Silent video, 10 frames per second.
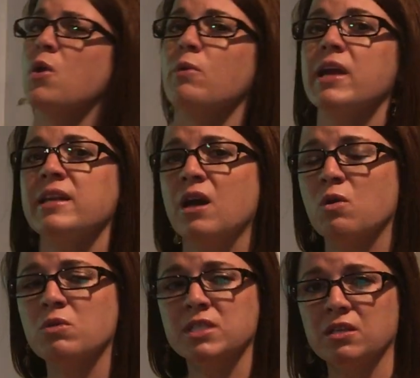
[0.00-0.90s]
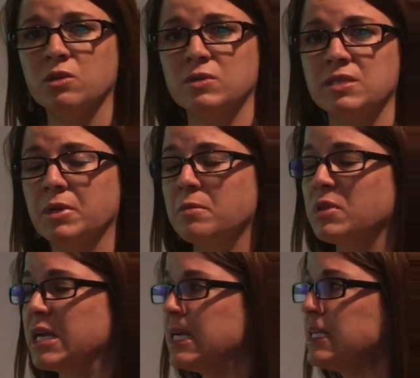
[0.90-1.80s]
Right now we're dealing with some
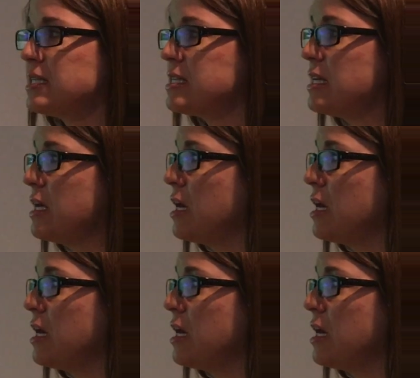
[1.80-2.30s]
complaints